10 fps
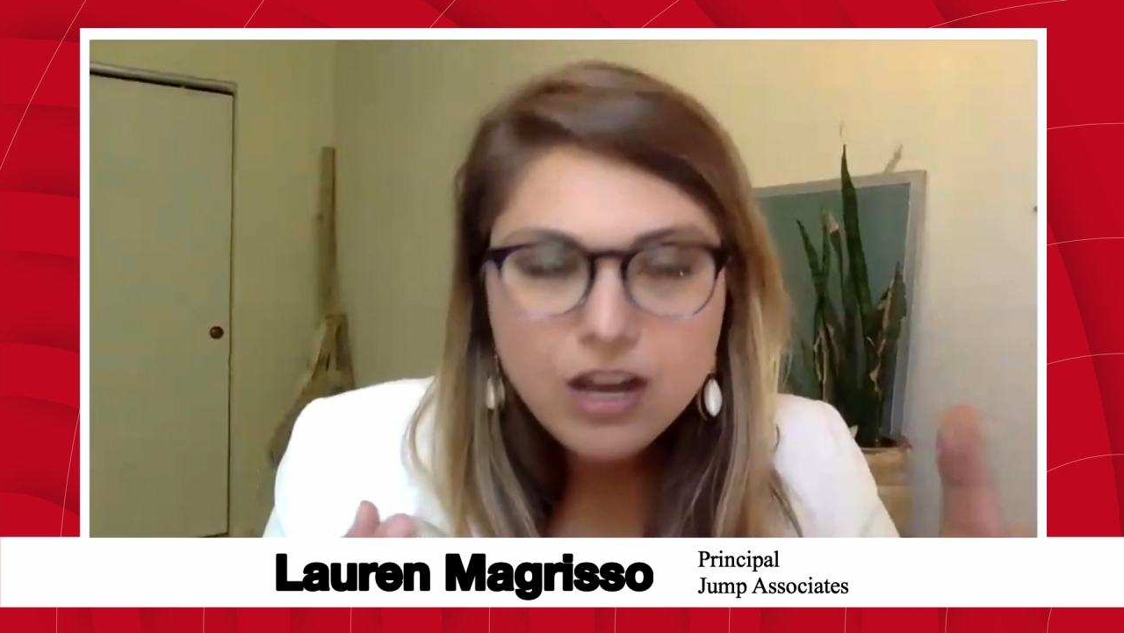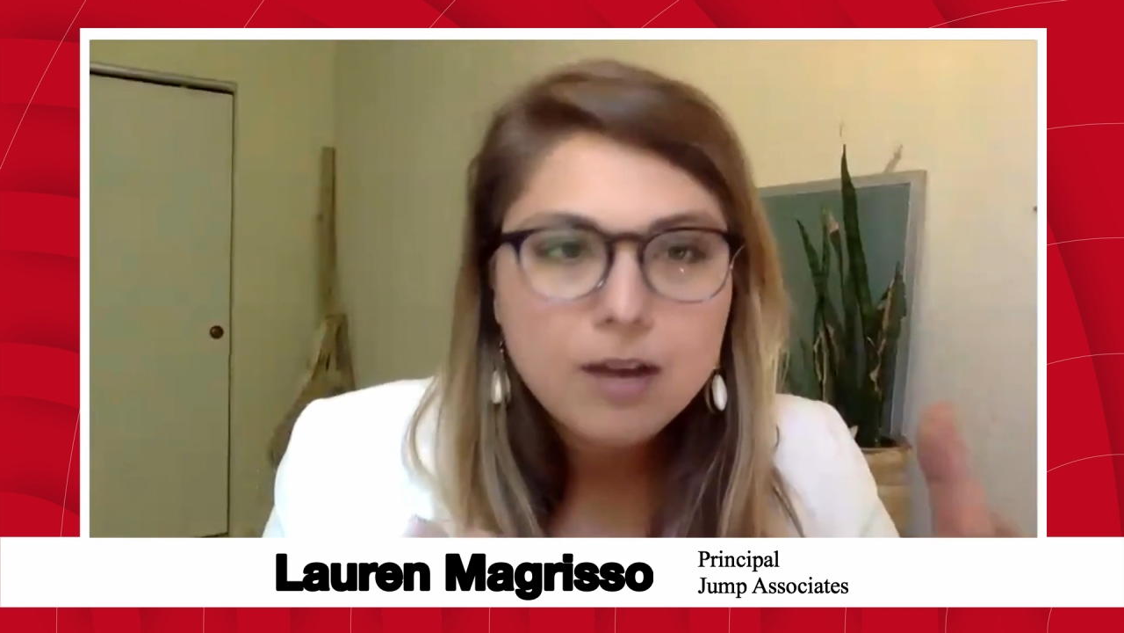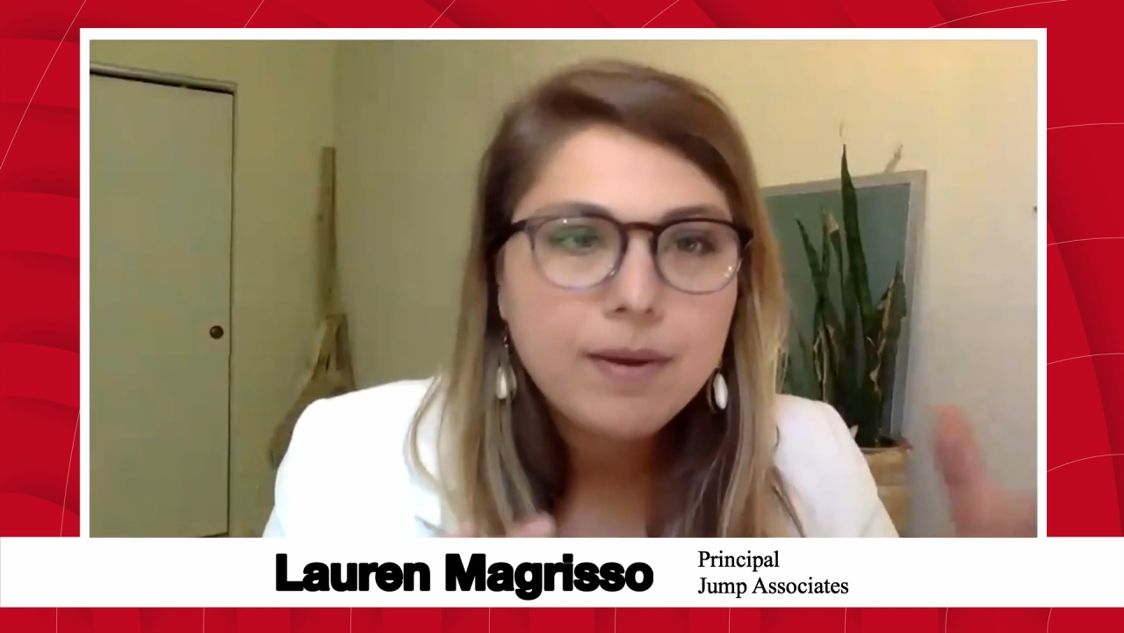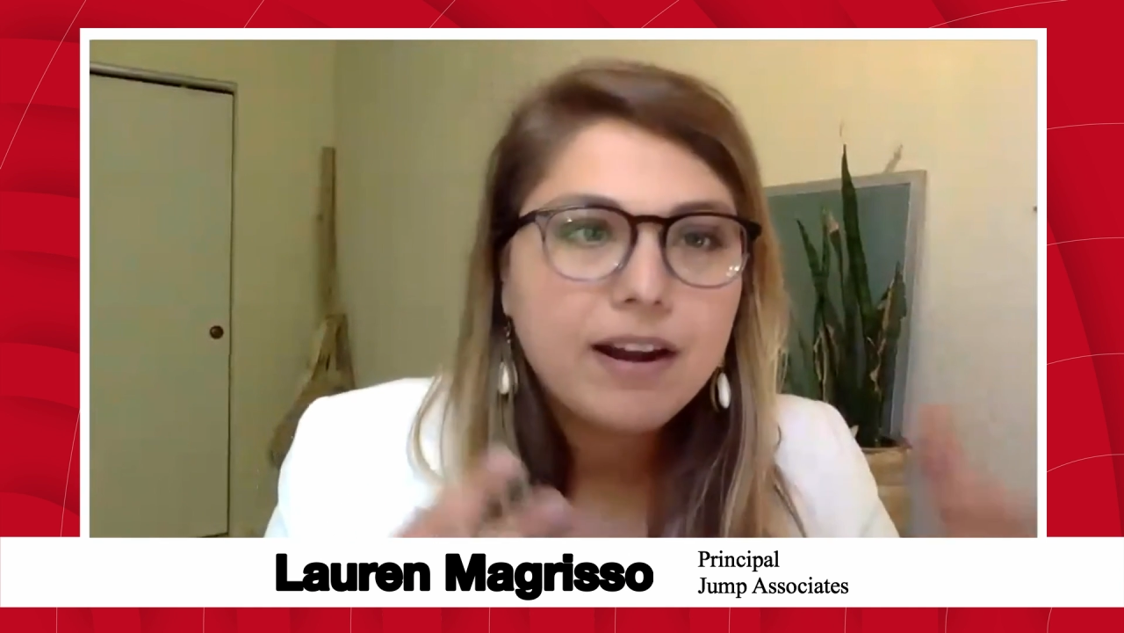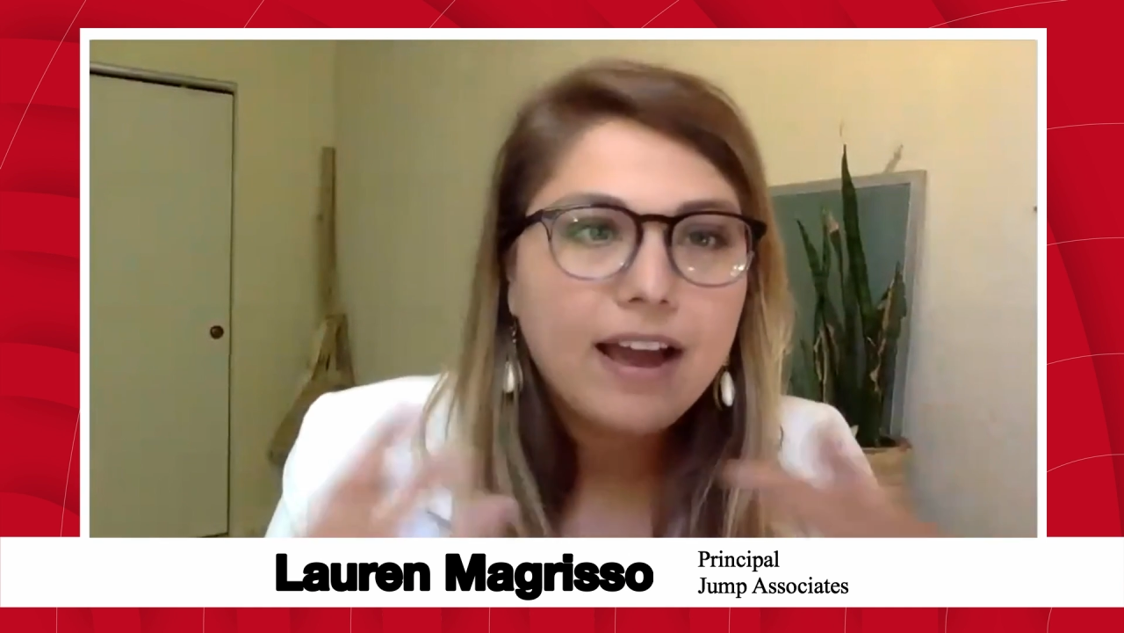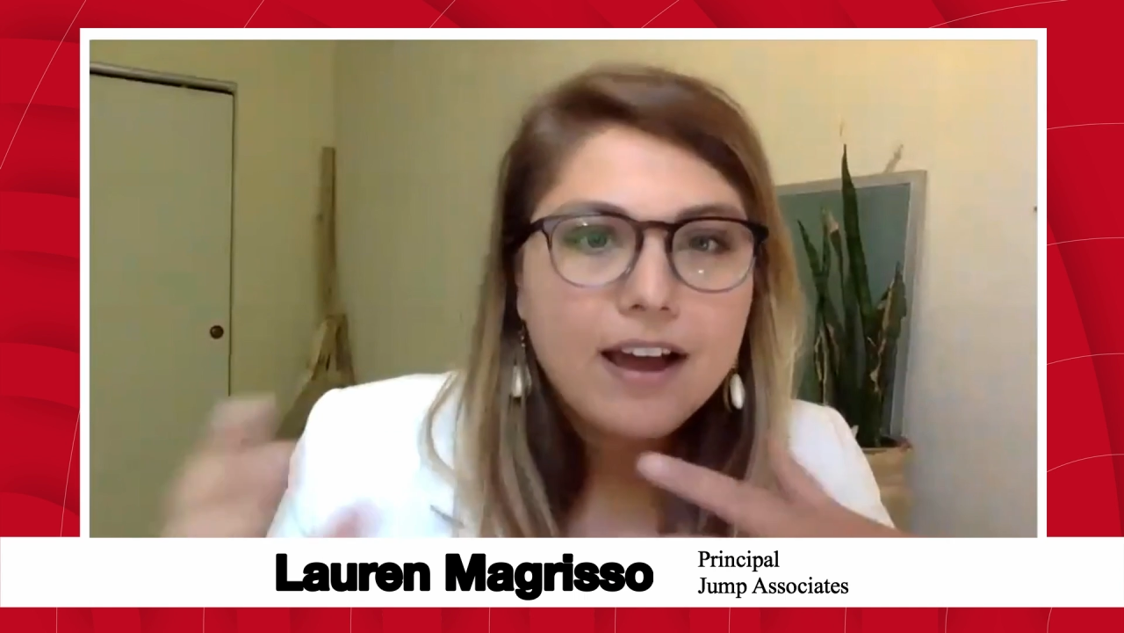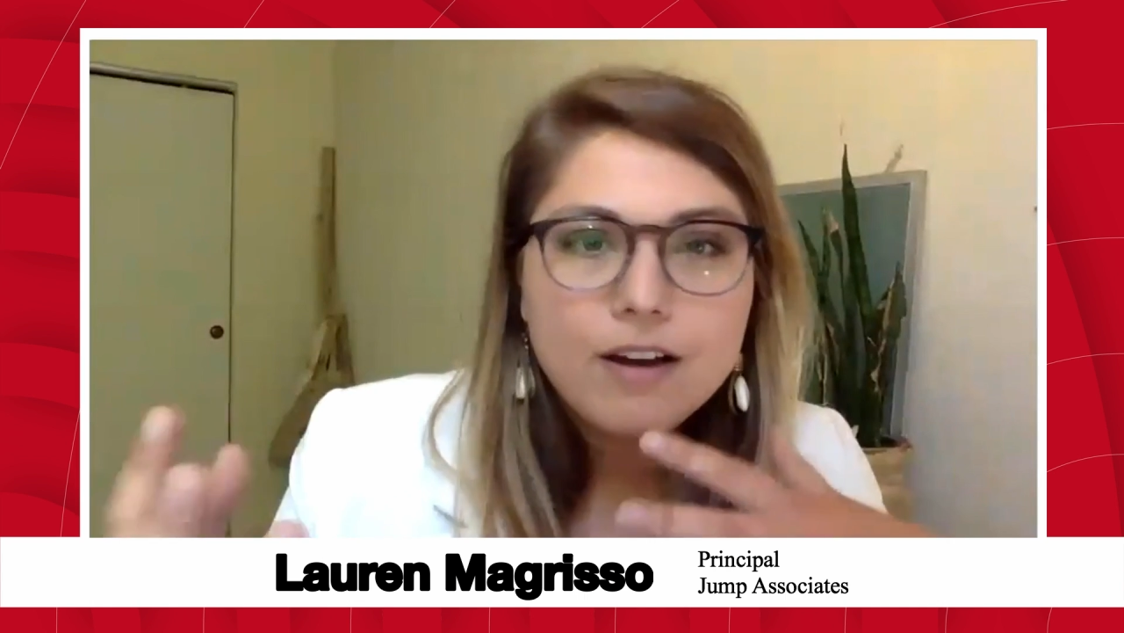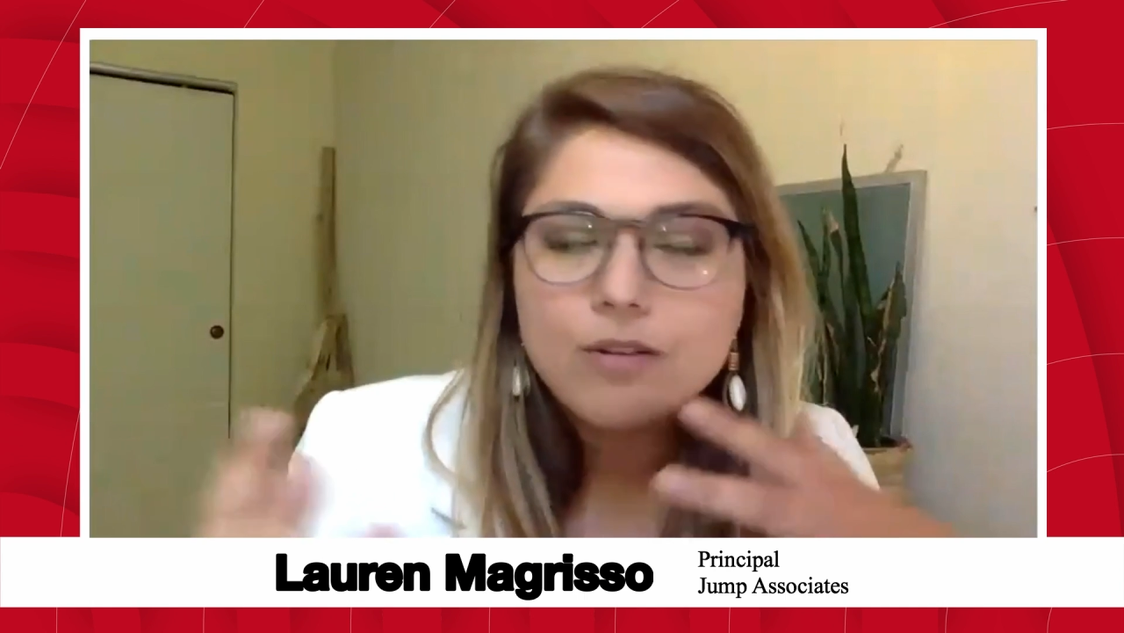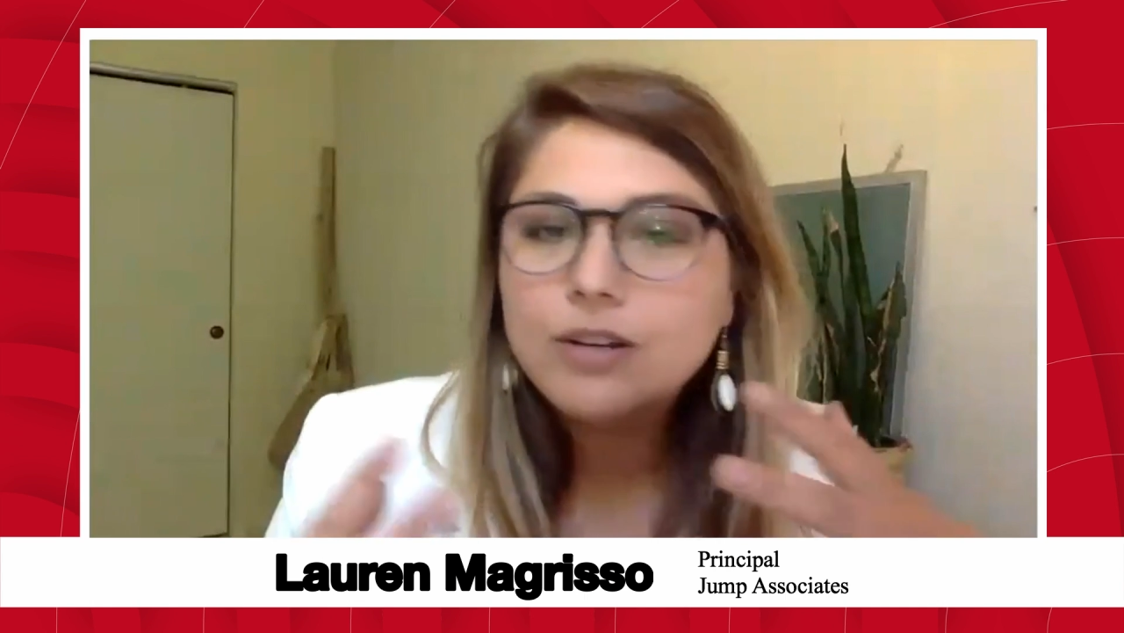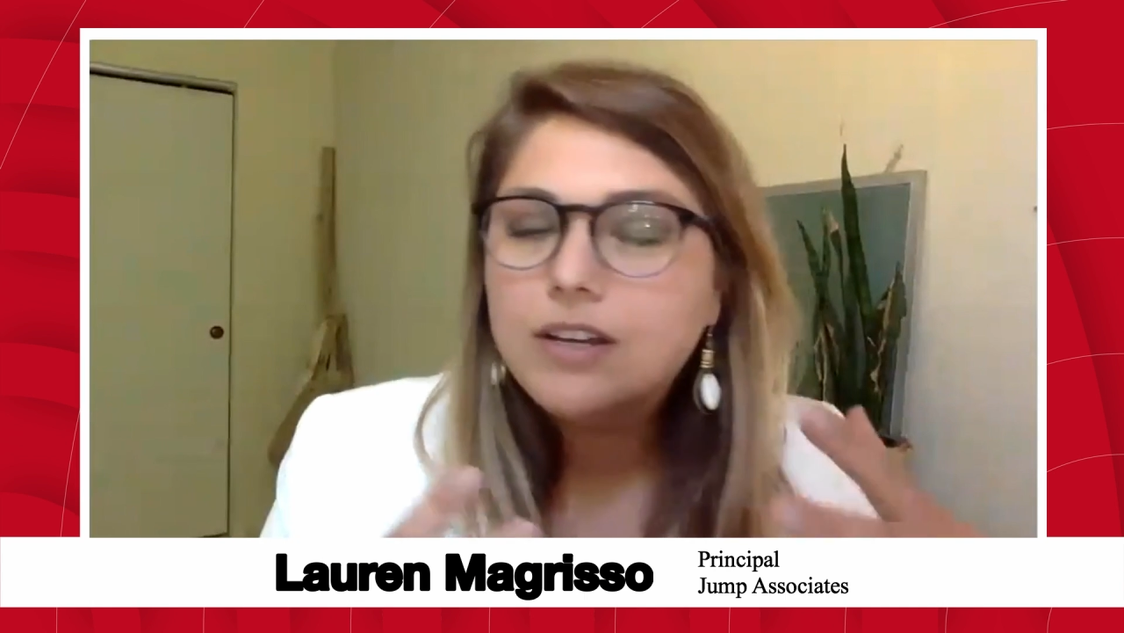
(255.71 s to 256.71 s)
talk about
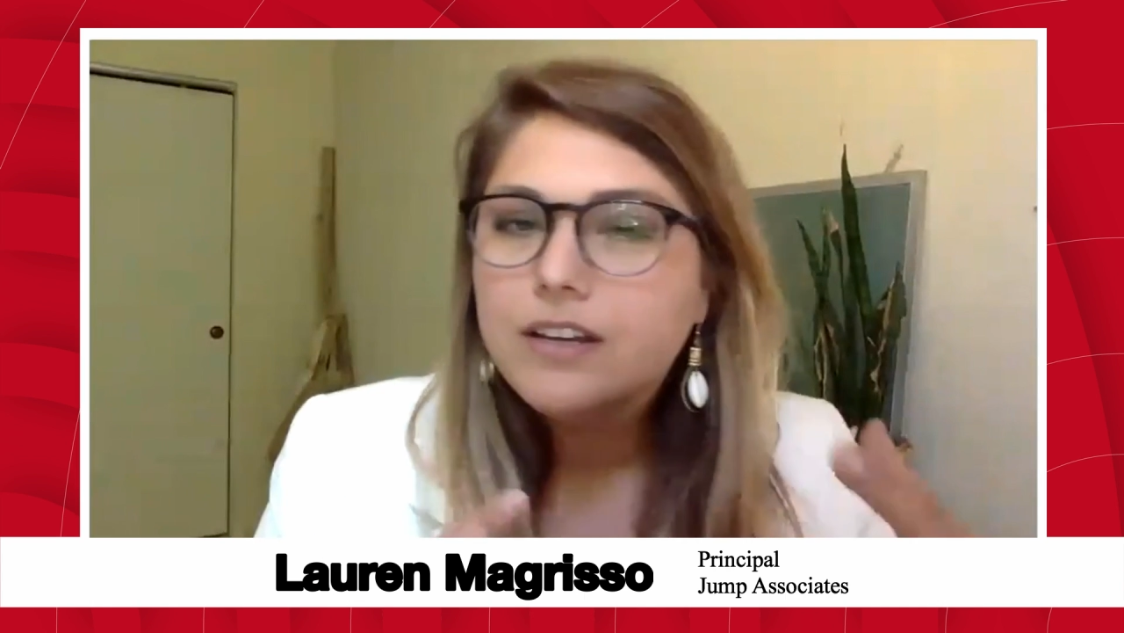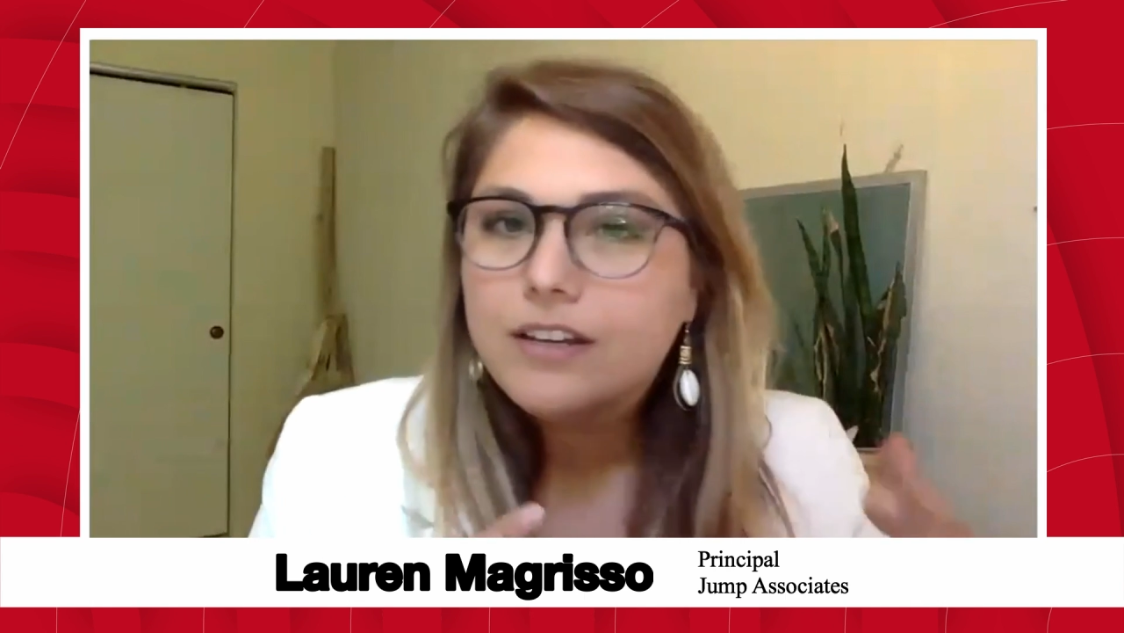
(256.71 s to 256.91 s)
how,